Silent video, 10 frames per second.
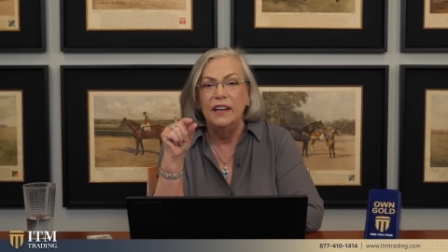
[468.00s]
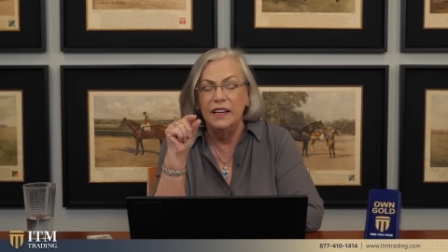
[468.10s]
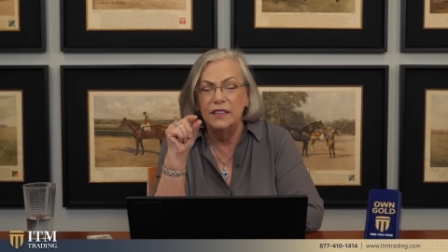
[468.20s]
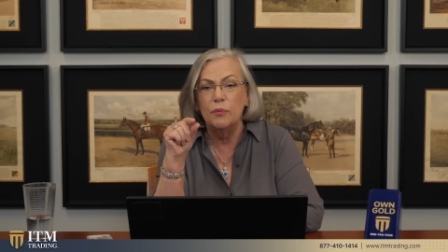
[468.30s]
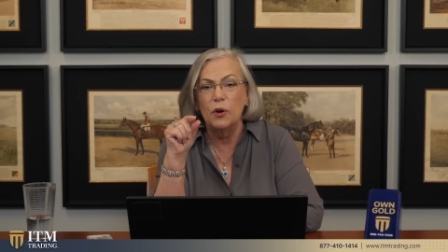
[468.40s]

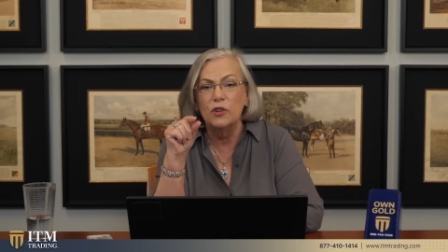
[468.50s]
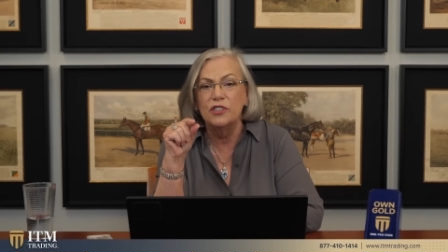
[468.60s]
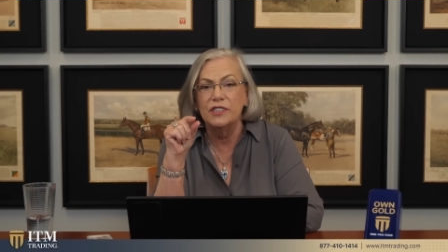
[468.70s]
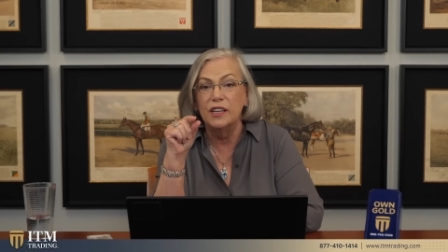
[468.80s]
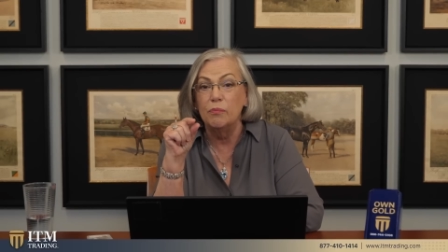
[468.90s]
in the
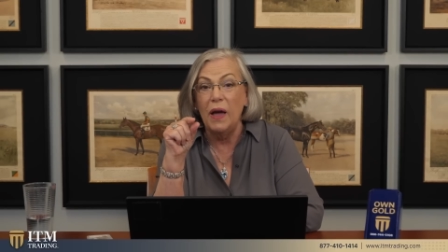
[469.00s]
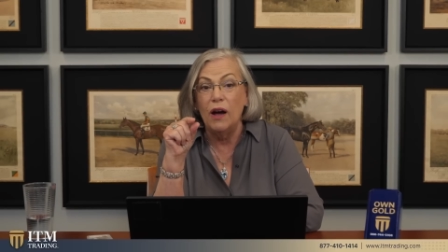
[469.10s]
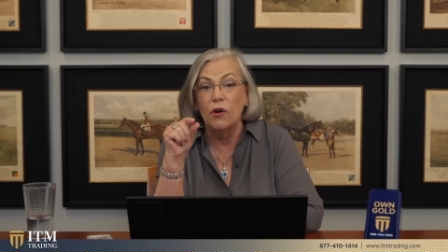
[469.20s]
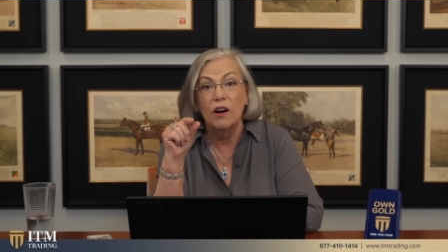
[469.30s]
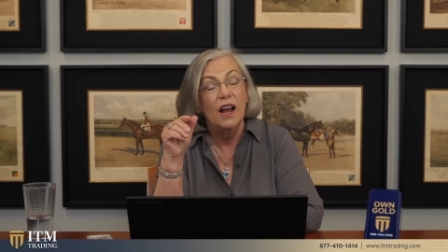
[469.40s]
purchasing
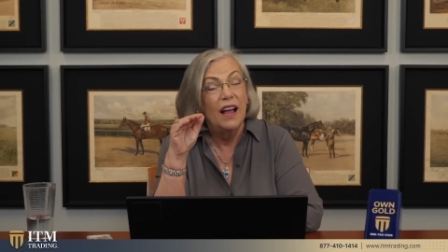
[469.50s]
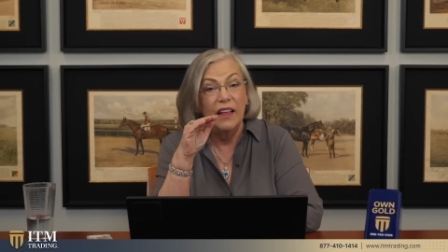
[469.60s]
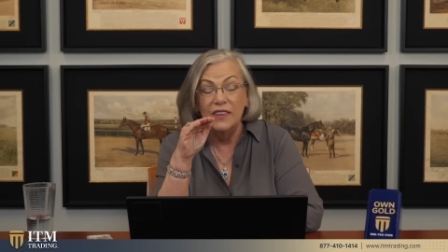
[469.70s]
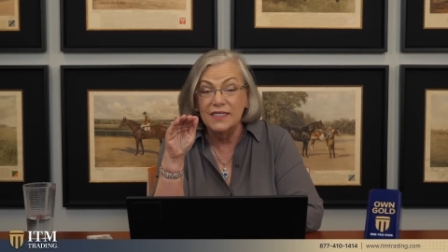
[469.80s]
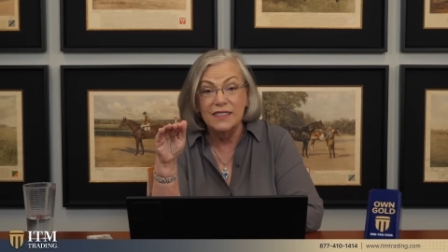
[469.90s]
power.
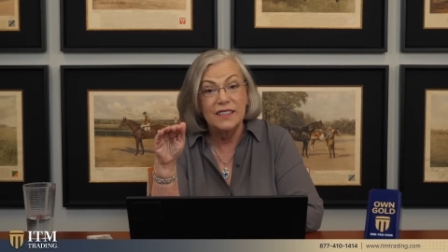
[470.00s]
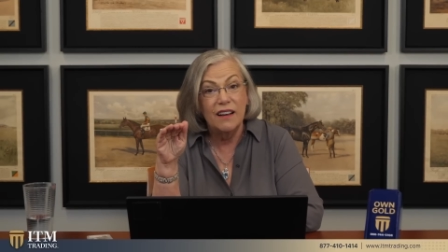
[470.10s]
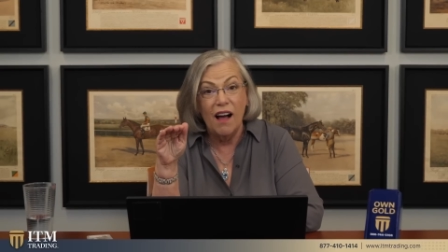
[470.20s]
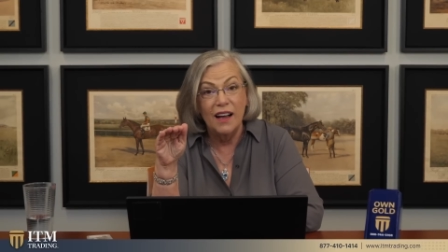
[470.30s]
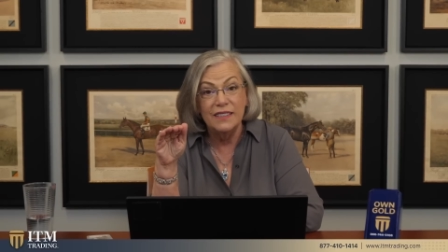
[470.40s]
And this is
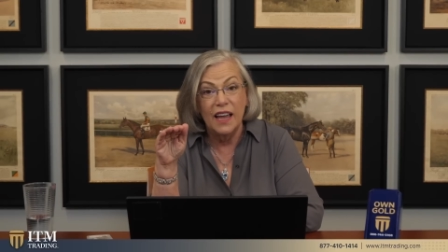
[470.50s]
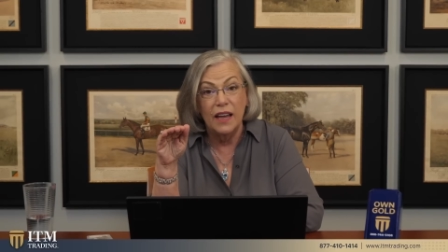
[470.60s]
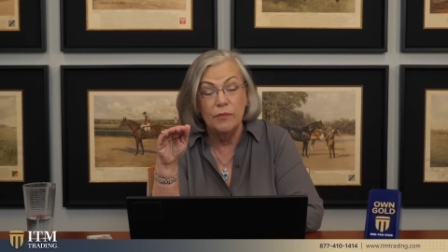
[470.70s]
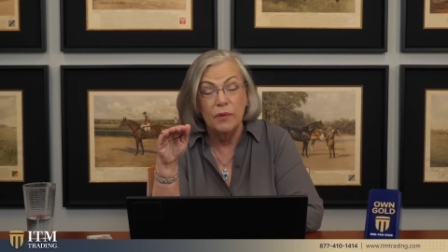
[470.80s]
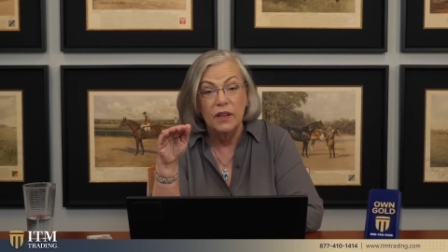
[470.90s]
a con
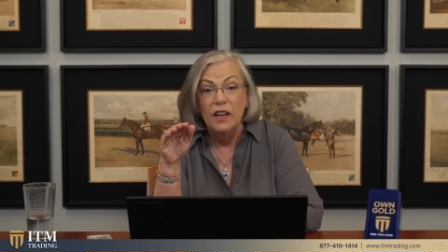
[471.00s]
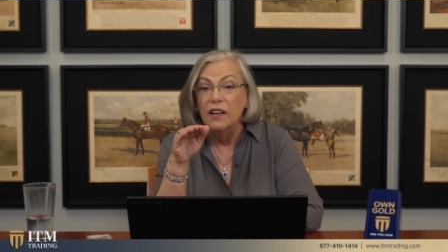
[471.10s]
game.